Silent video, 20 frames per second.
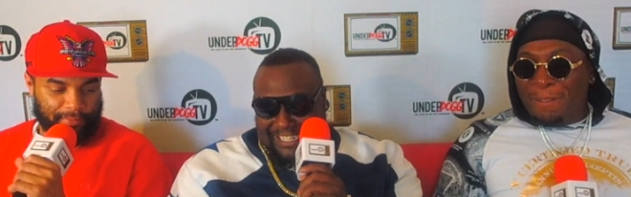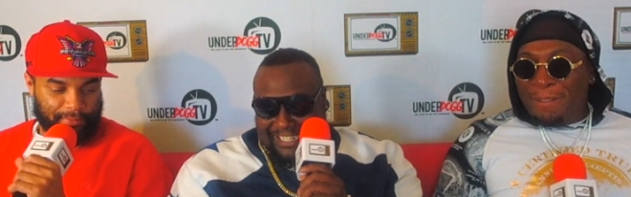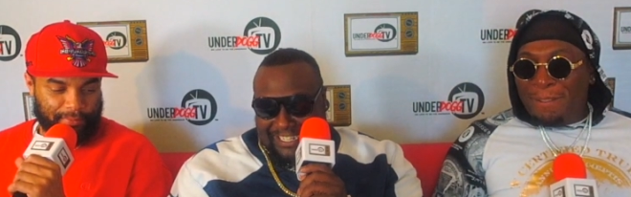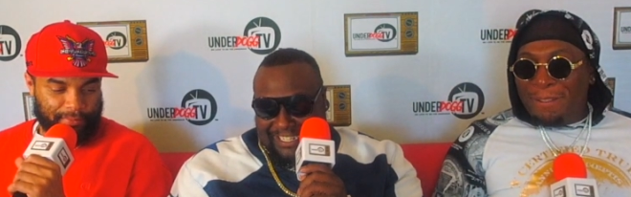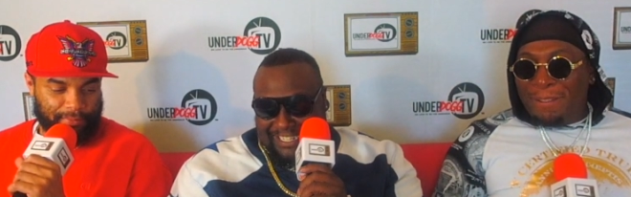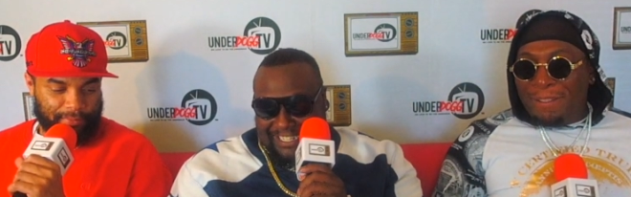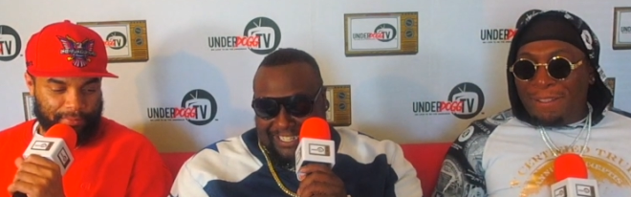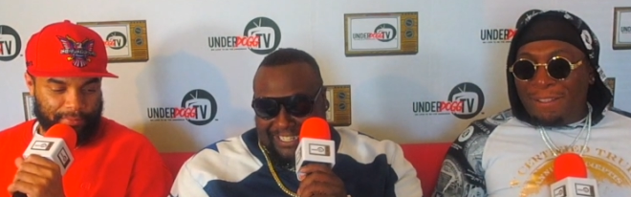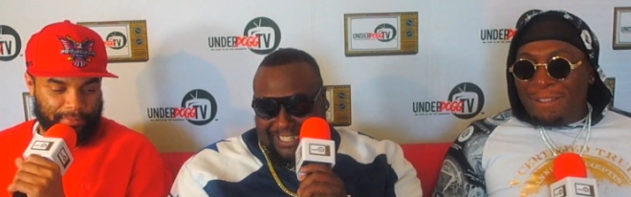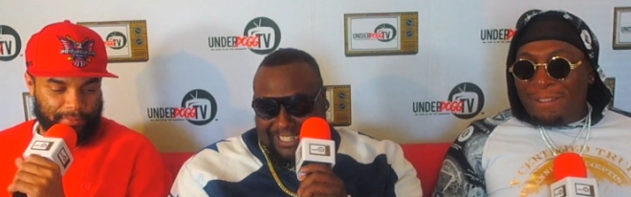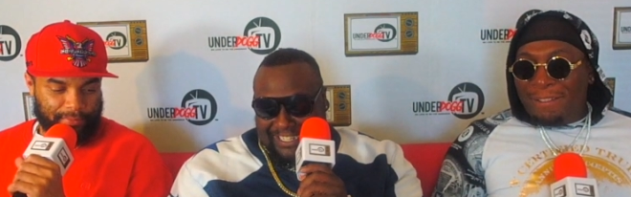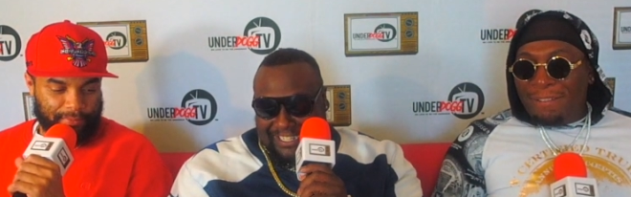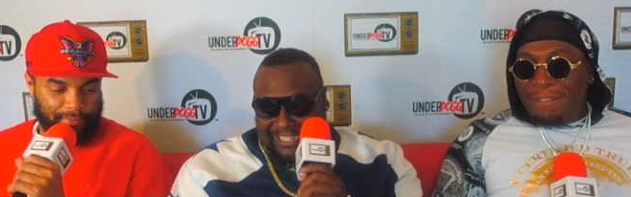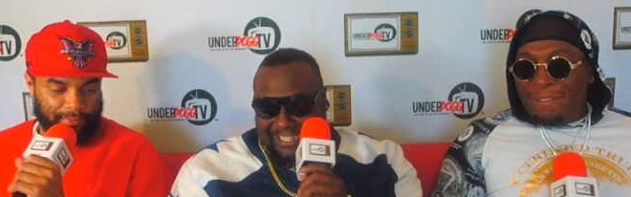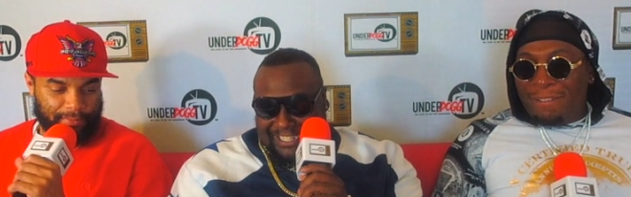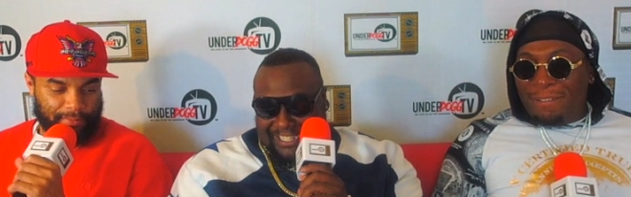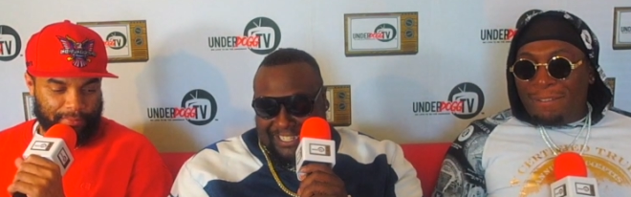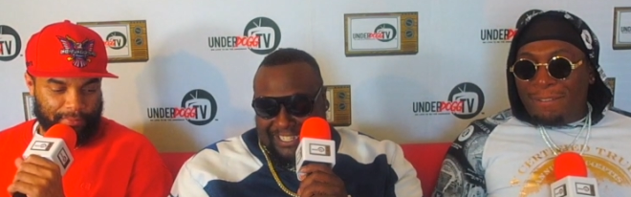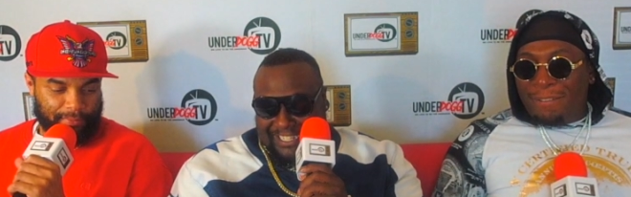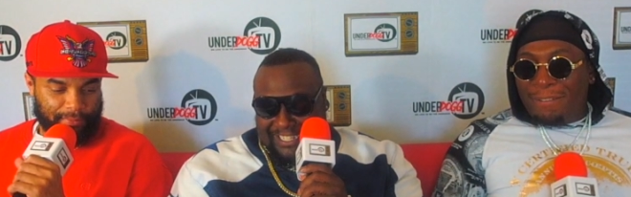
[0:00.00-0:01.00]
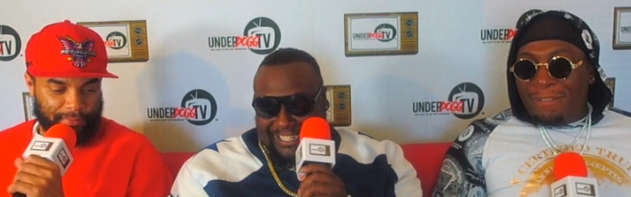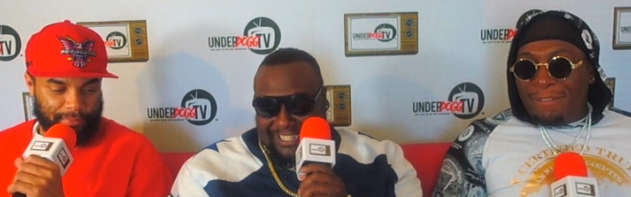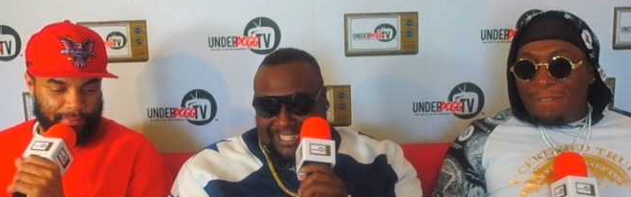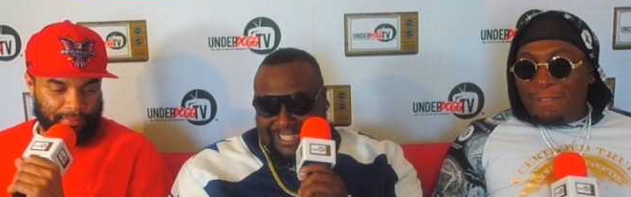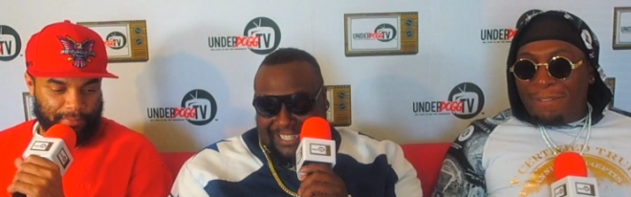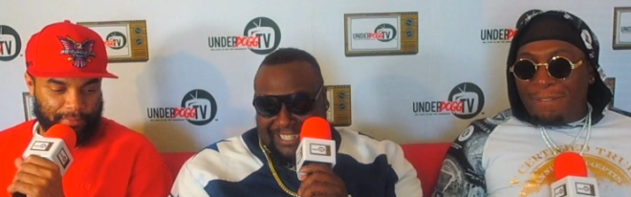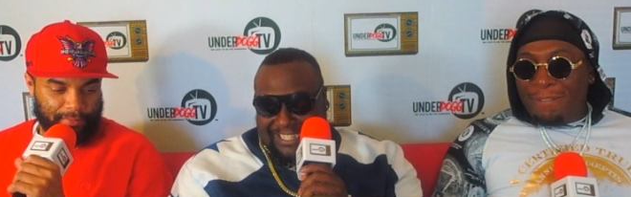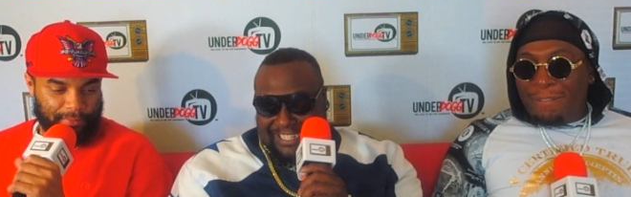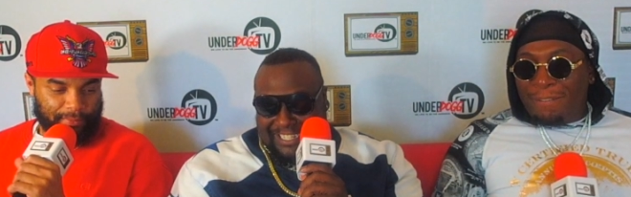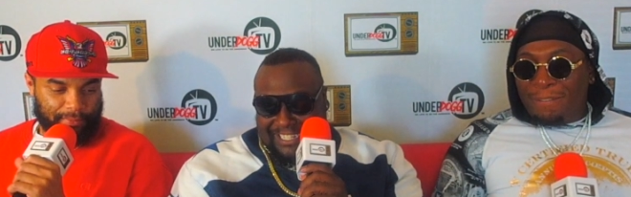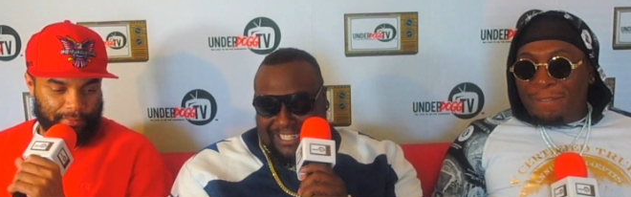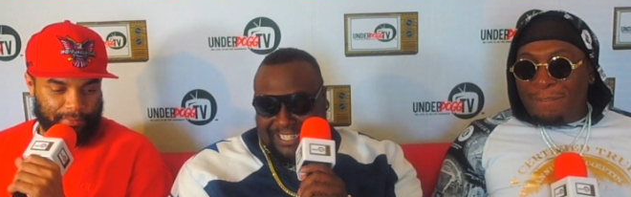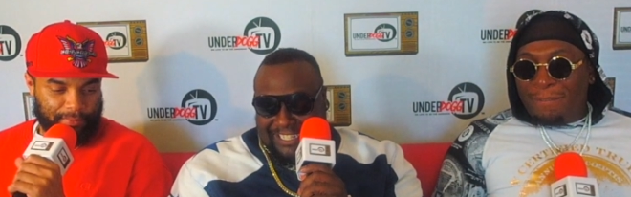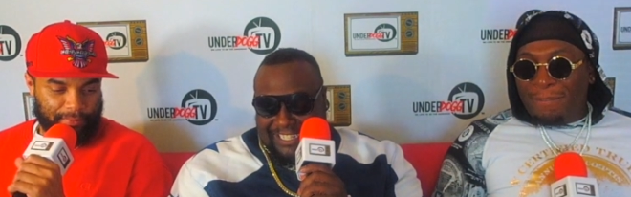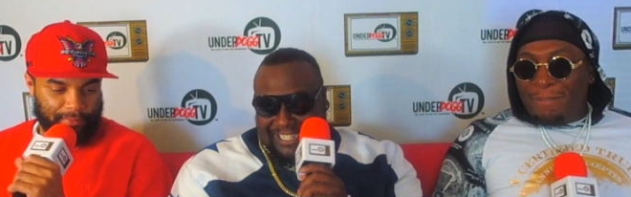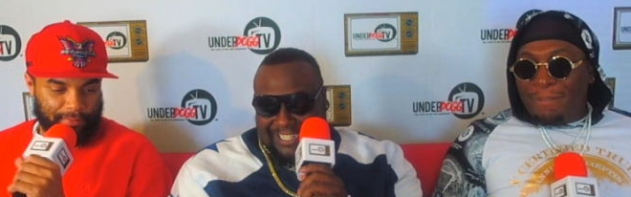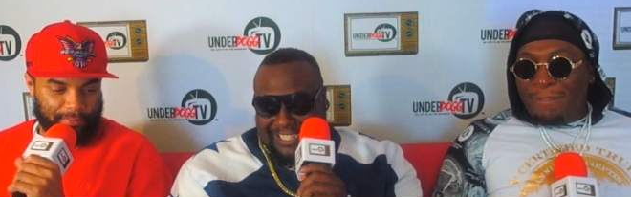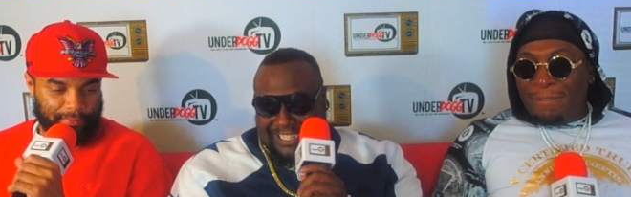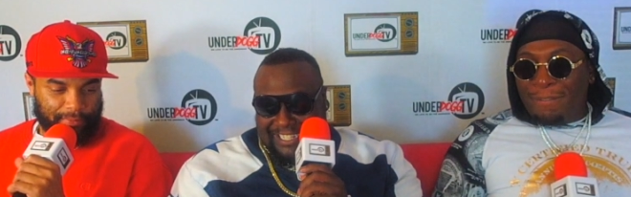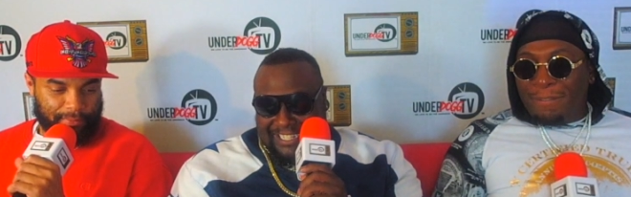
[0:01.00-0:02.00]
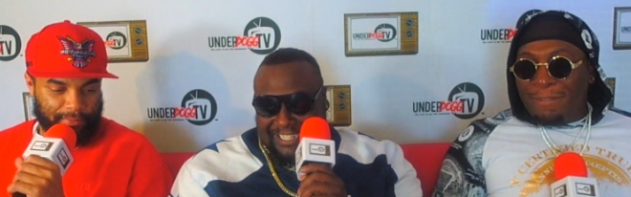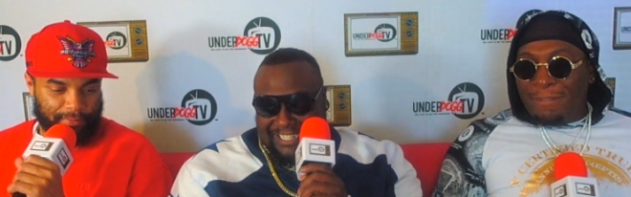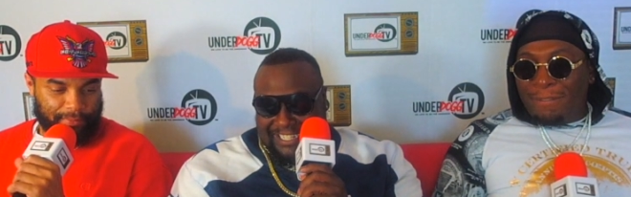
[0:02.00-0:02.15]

Nobody speaks.